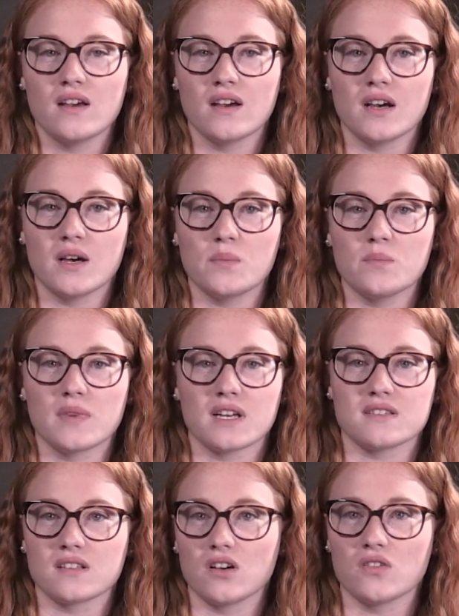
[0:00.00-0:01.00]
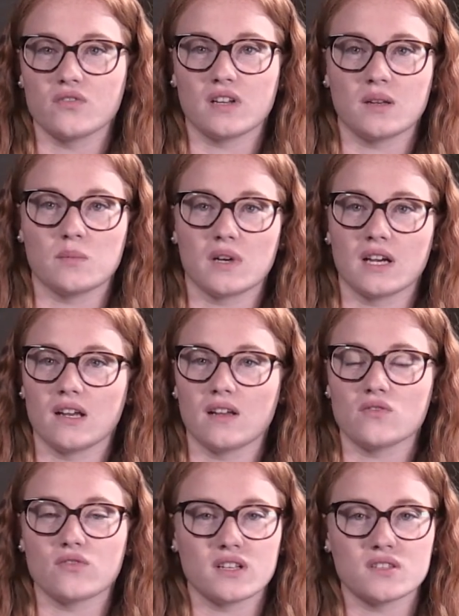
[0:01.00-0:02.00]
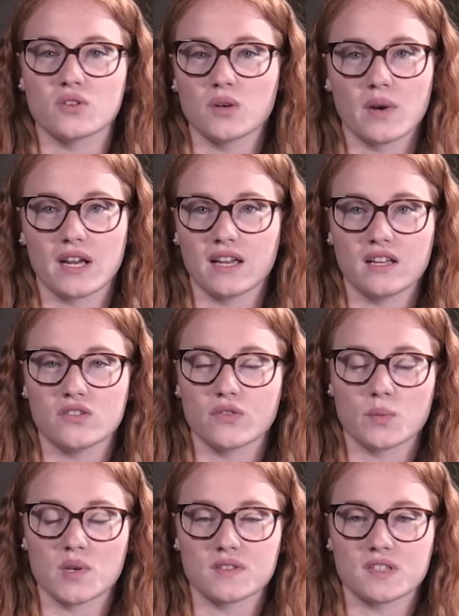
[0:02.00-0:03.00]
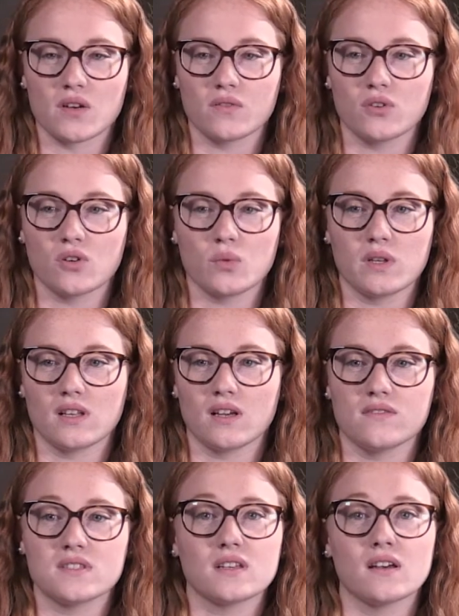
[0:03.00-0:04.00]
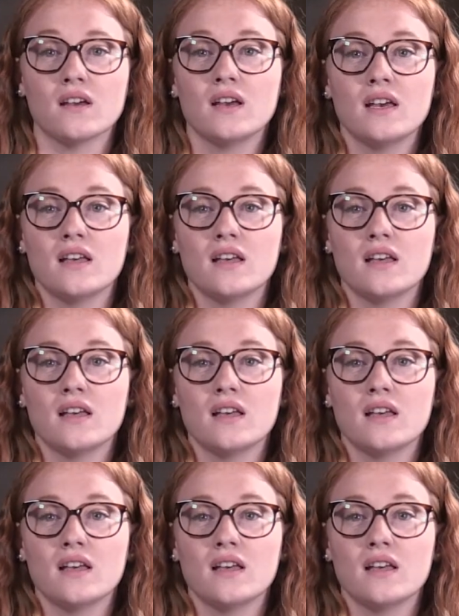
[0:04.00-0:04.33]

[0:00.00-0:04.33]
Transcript: um, myself and my friends who are my age from El Salvador, we love to